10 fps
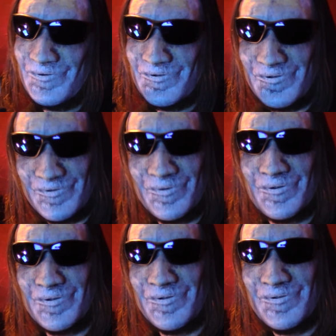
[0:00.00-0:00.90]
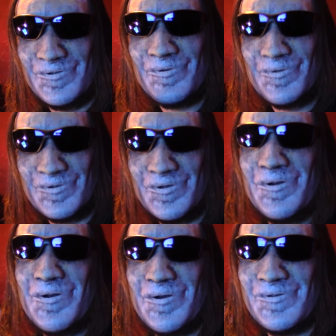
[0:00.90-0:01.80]
this was a
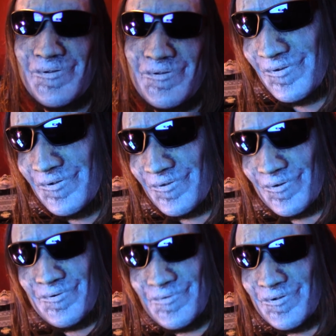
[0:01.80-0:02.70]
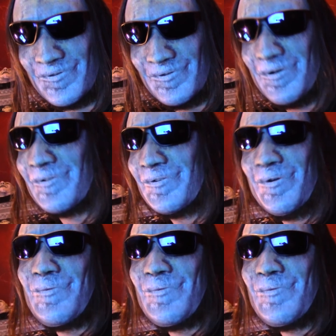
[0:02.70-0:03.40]
good idea. This trip doesn't suck so